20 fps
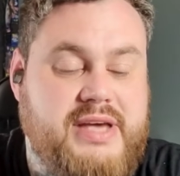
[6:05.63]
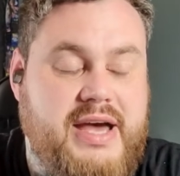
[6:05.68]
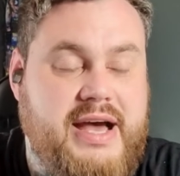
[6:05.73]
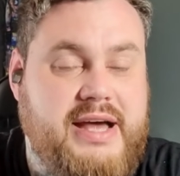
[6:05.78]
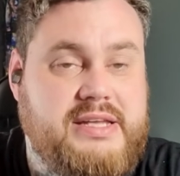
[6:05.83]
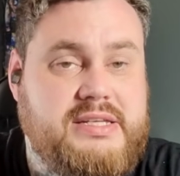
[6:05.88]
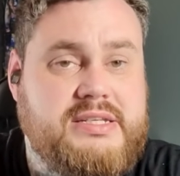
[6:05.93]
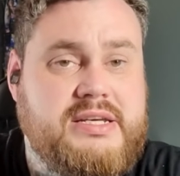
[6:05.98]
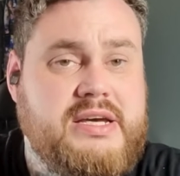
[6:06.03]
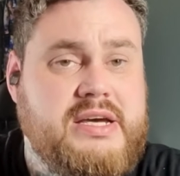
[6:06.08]

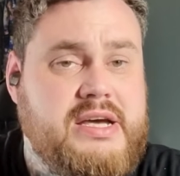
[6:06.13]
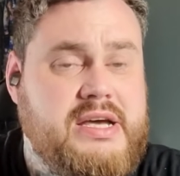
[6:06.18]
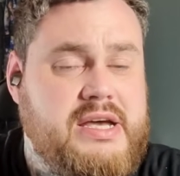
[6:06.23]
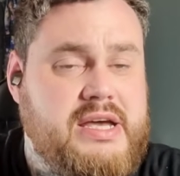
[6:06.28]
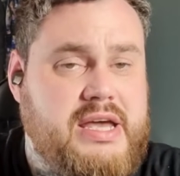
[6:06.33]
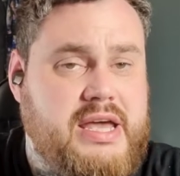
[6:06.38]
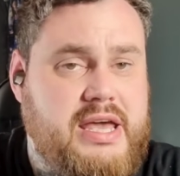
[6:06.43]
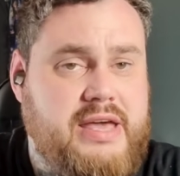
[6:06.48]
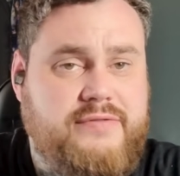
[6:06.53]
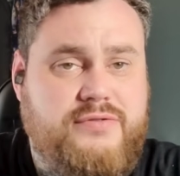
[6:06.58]
And
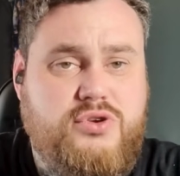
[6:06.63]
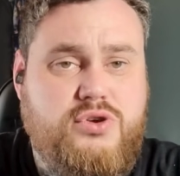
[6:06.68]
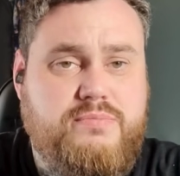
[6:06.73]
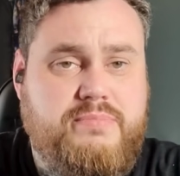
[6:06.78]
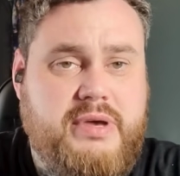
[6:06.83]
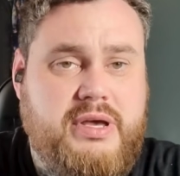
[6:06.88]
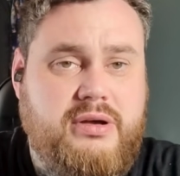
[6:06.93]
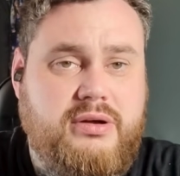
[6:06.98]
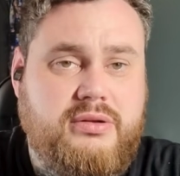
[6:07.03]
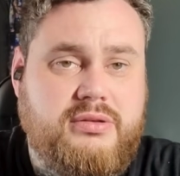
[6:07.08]
if you
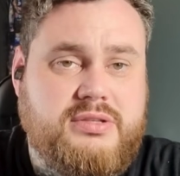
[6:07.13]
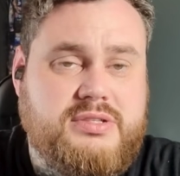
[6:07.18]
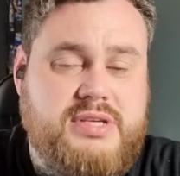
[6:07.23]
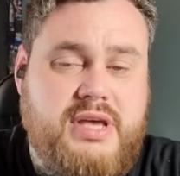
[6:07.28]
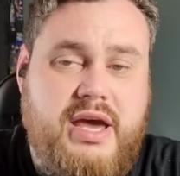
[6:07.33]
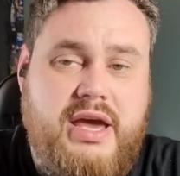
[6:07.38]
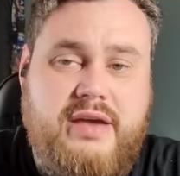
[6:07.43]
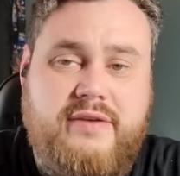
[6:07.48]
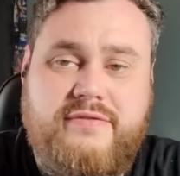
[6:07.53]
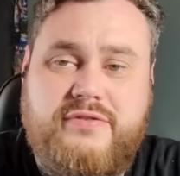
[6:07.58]
build,
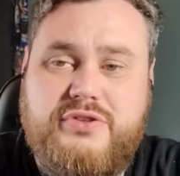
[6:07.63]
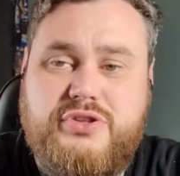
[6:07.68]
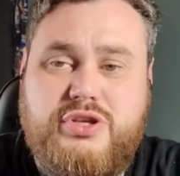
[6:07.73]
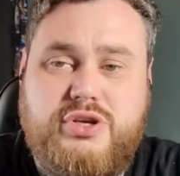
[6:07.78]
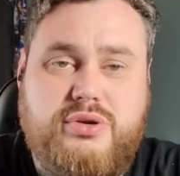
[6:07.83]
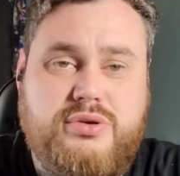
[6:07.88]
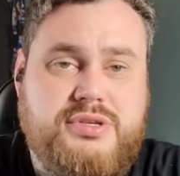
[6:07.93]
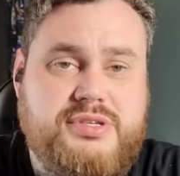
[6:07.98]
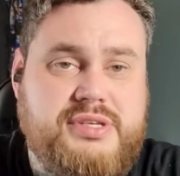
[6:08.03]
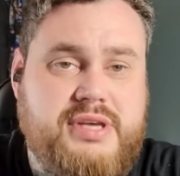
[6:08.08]
say, for
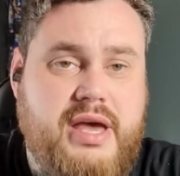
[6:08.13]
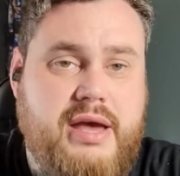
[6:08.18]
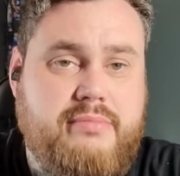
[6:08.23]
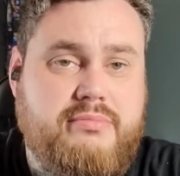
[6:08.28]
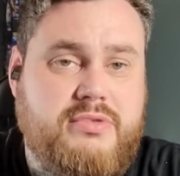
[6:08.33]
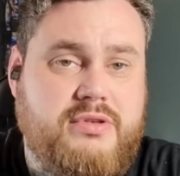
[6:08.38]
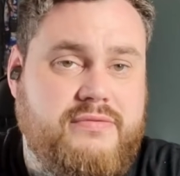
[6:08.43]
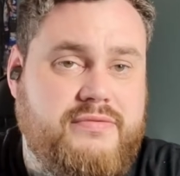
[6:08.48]
the UCM,